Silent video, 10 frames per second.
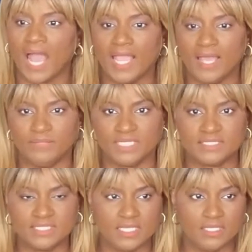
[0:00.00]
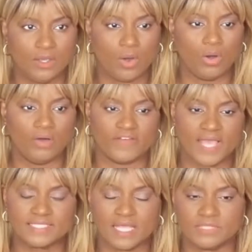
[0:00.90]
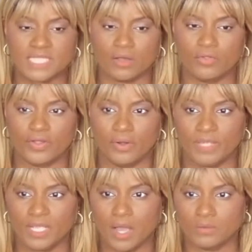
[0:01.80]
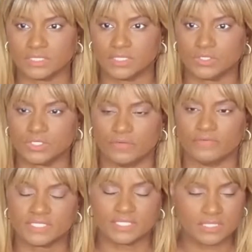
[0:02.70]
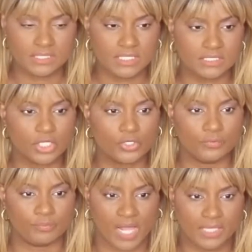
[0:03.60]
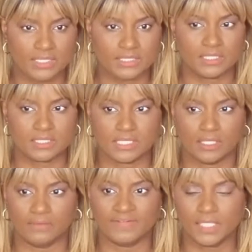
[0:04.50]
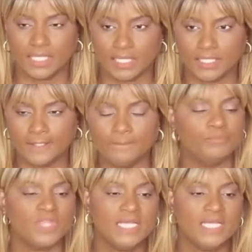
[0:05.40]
I am the CEO of SMPSychotherapy and Counseling Services. It's the group practice in the state of Connecticut.